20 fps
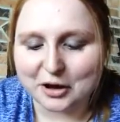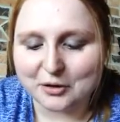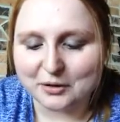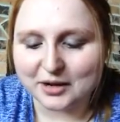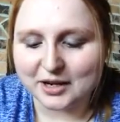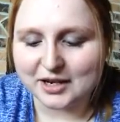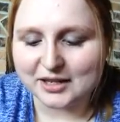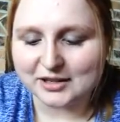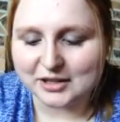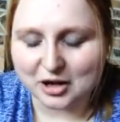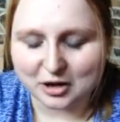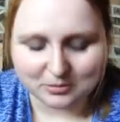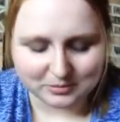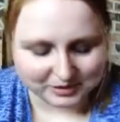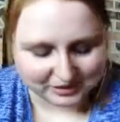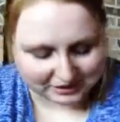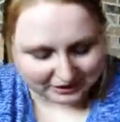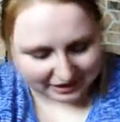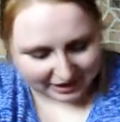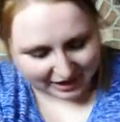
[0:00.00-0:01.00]
Coconuts,
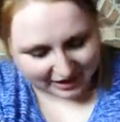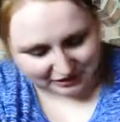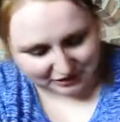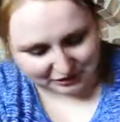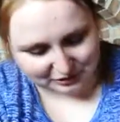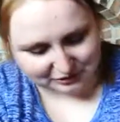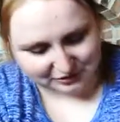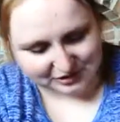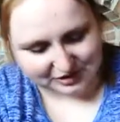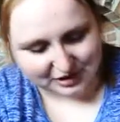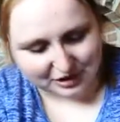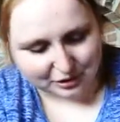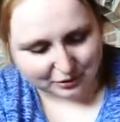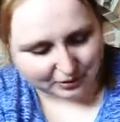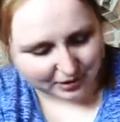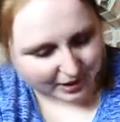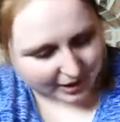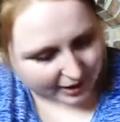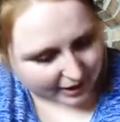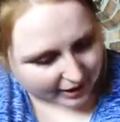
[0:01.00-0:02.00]
almonds, and cashews.
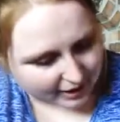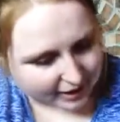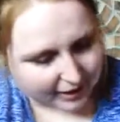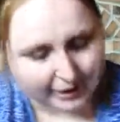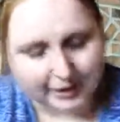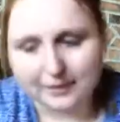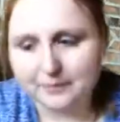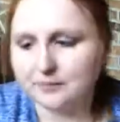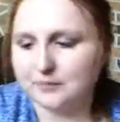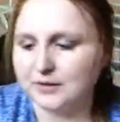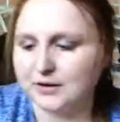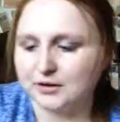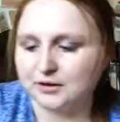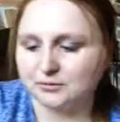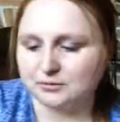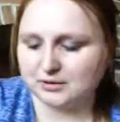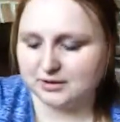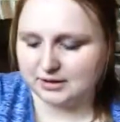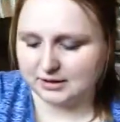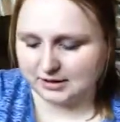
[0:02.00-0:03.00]
Okay,
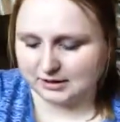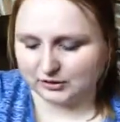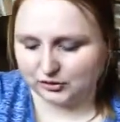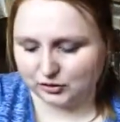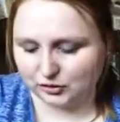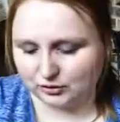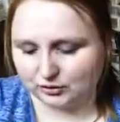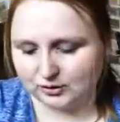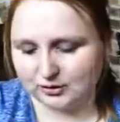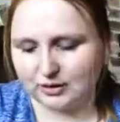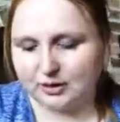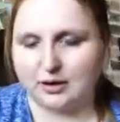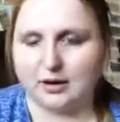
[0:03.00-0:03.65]
here's what this looks